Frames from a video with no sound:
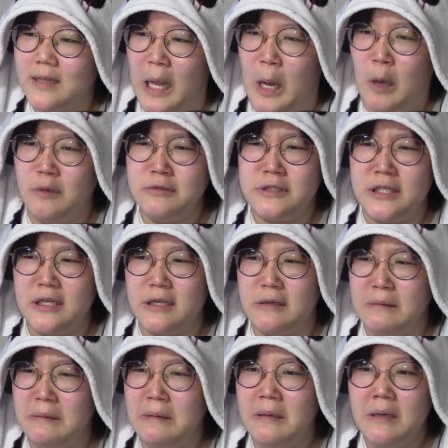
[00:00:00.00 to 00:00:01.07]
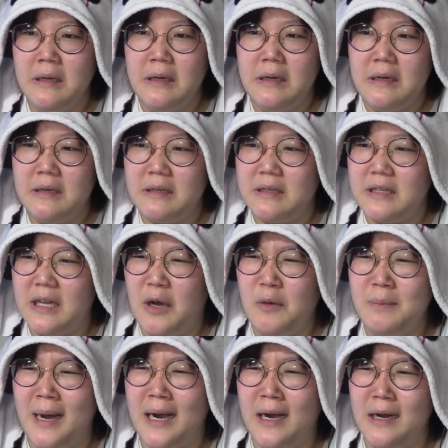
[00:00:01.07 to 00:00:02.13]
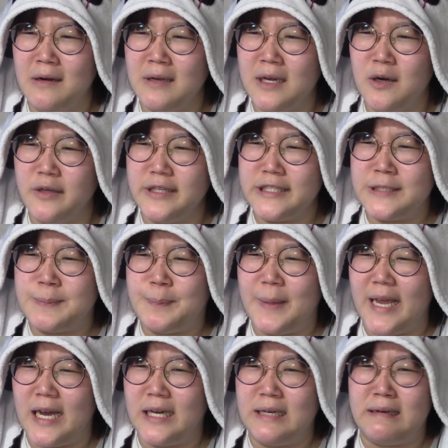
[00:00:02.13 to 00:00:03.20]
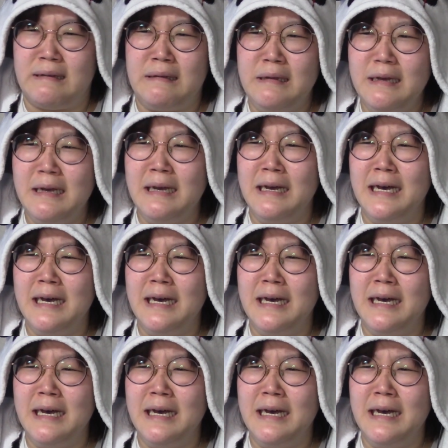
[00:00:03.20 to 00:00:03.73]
Oh shit. Oh my god, look at all the spit. Ugh.